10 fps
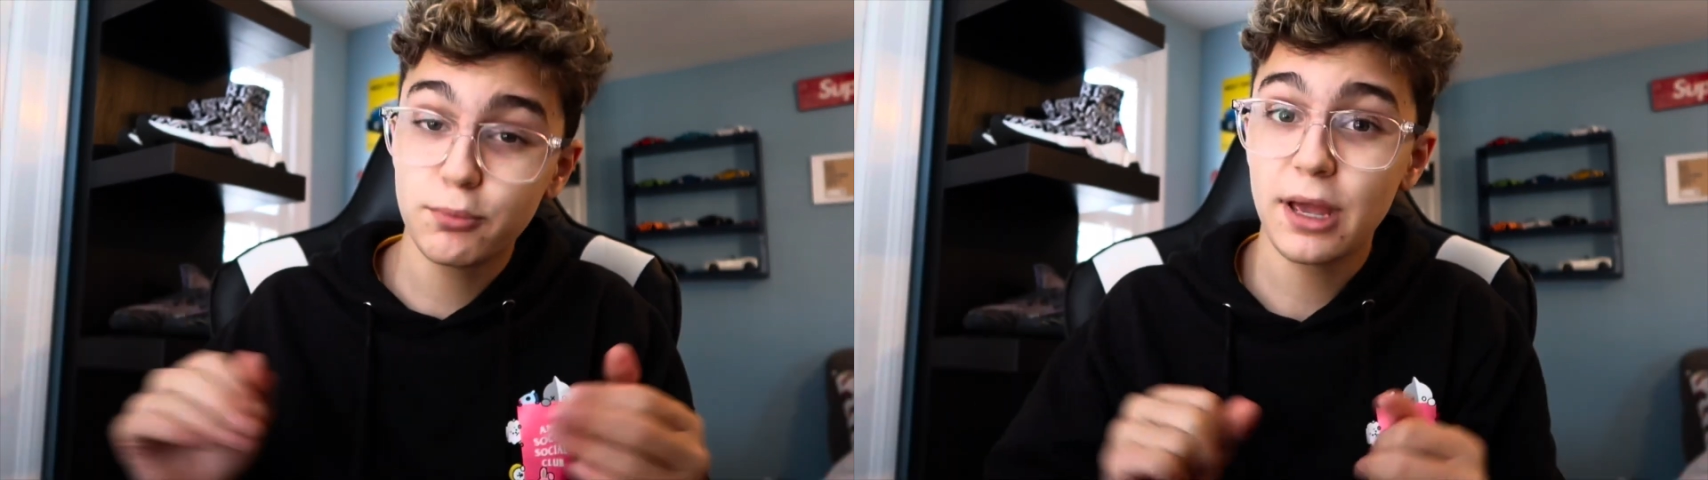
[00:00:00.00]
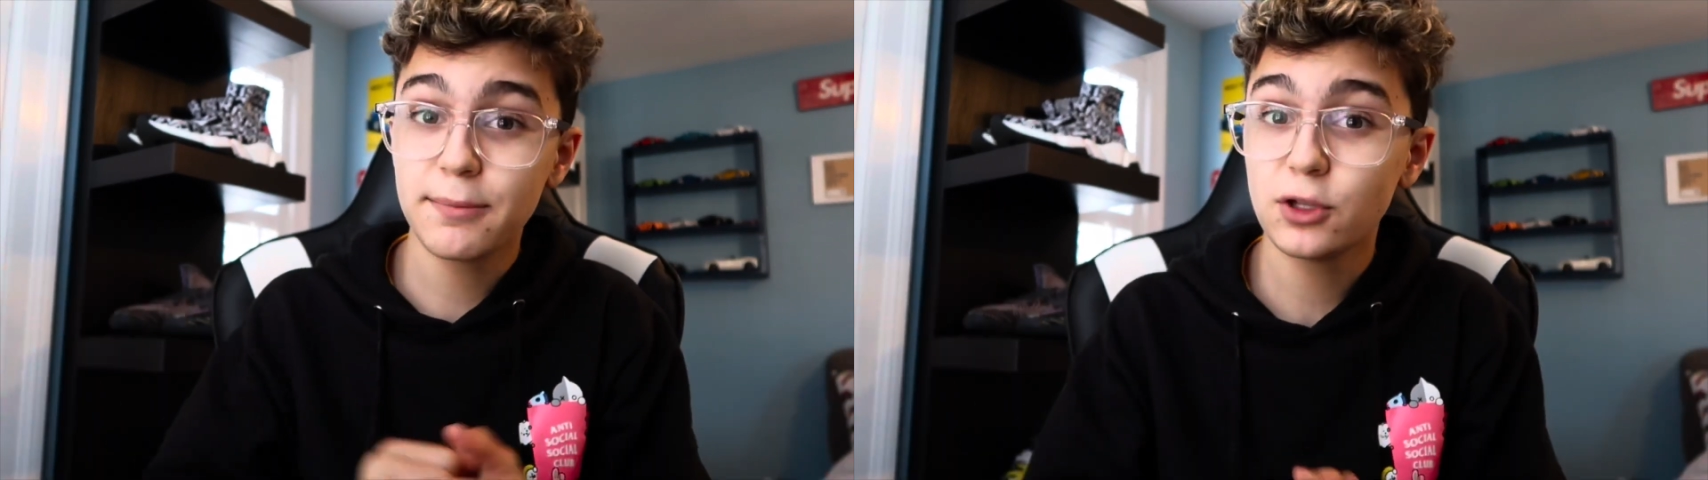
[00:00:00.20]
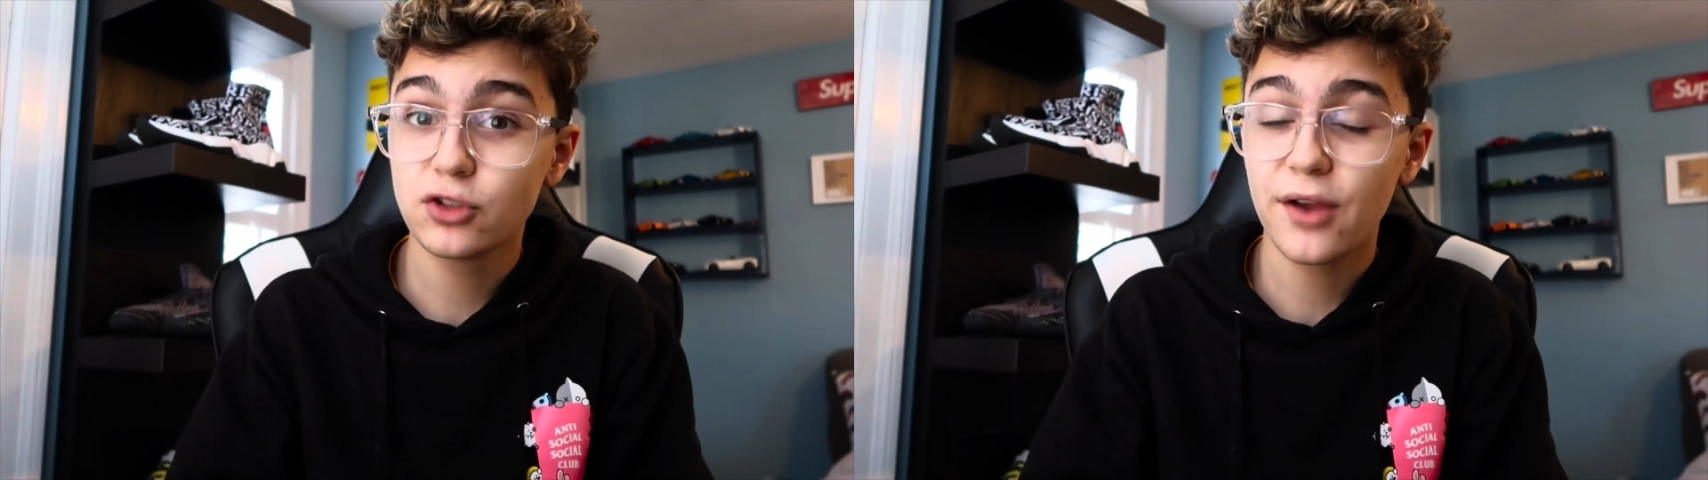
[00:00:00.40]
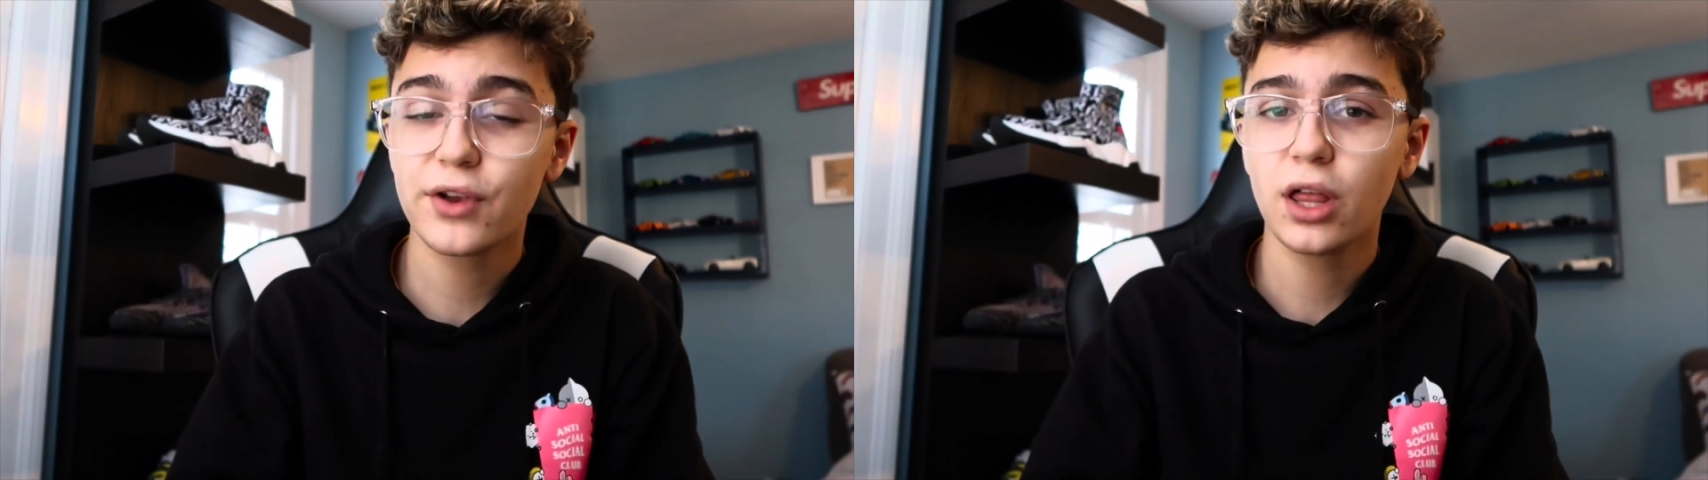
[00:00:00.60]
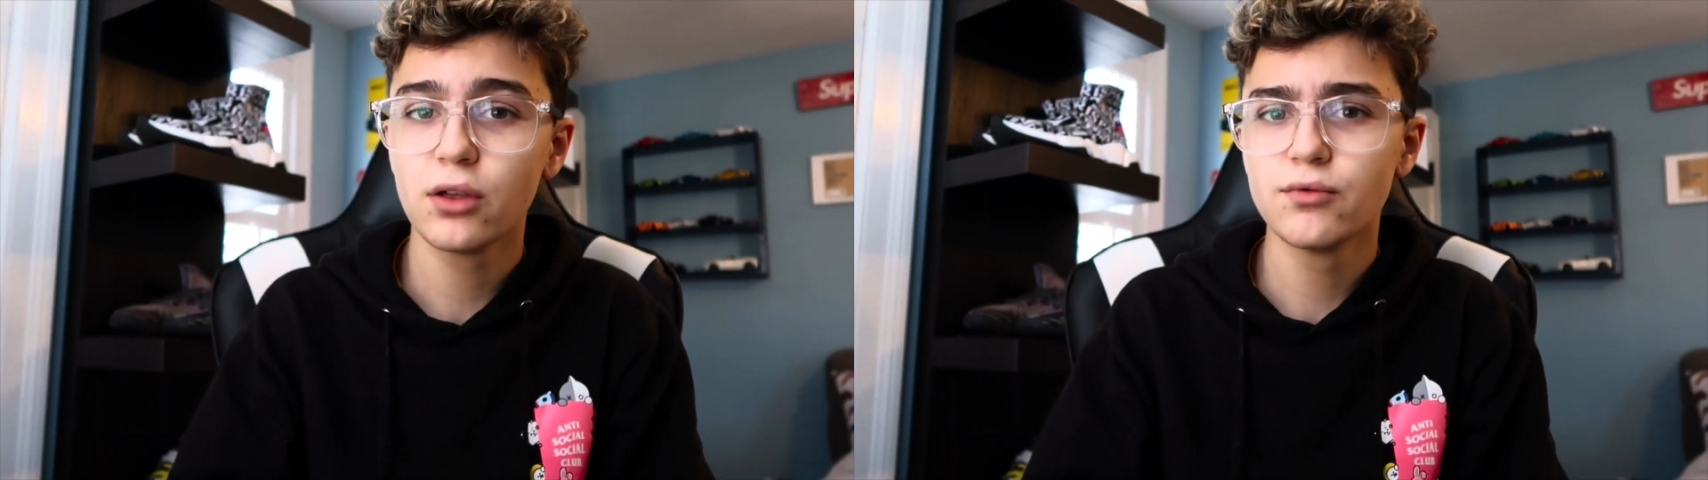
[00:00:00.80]
may be
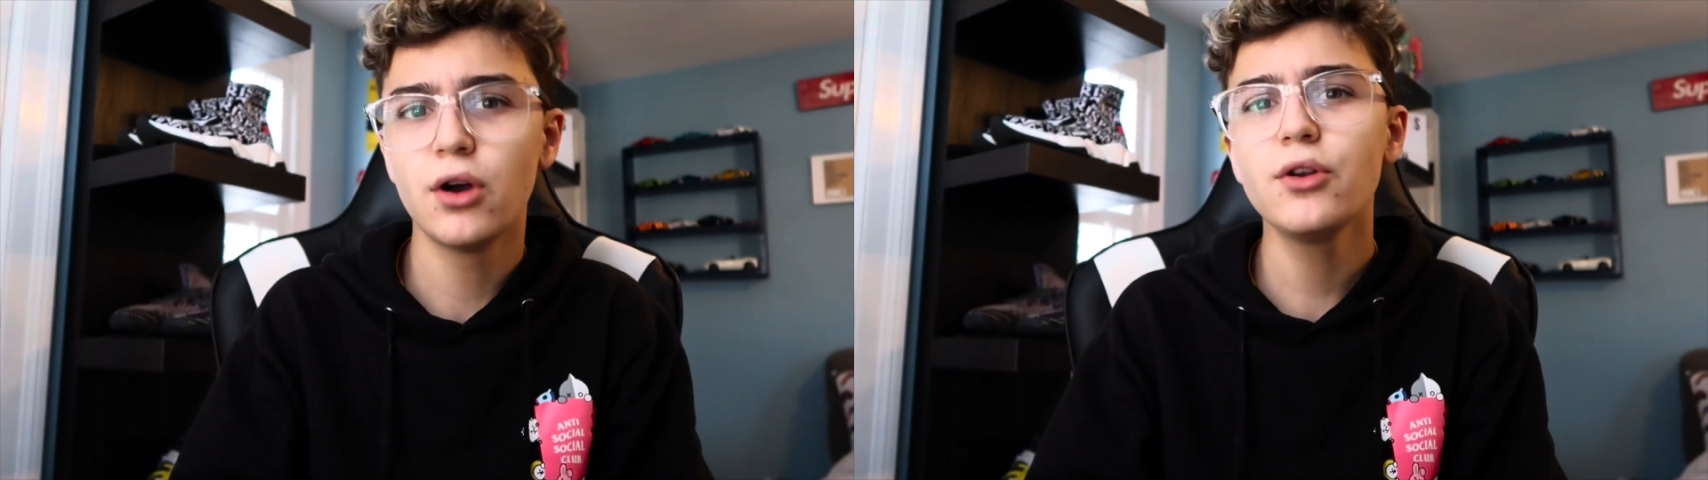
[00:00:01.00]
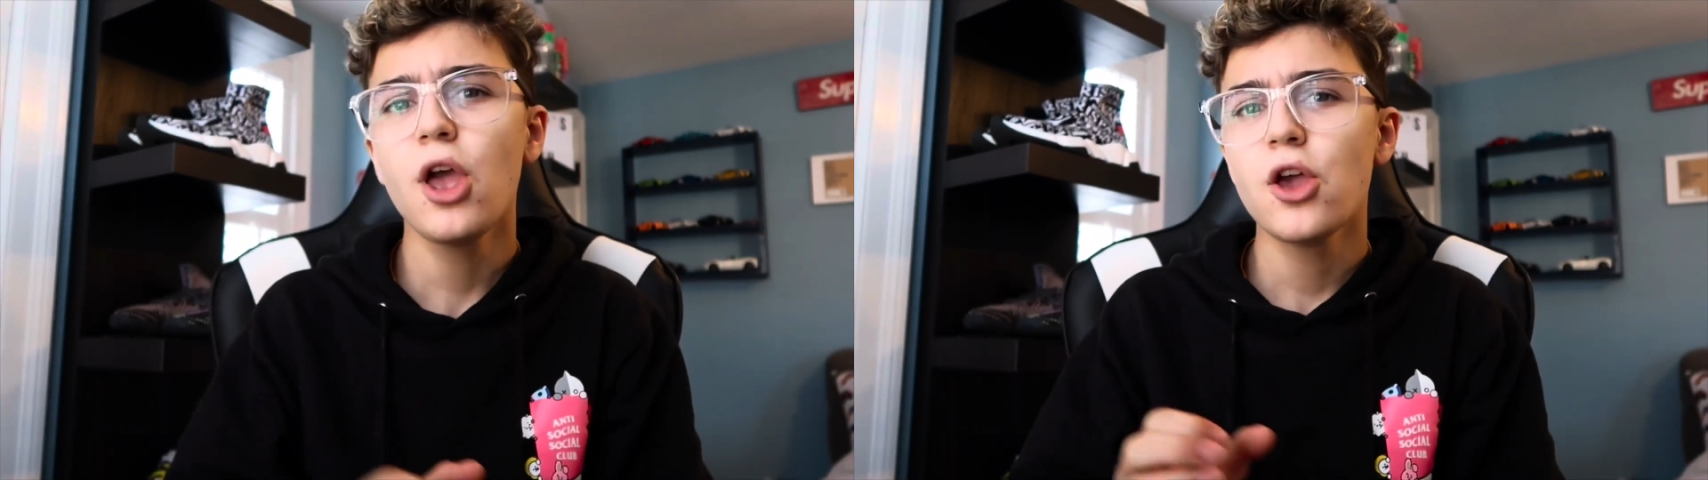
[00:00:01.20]
driving on the road,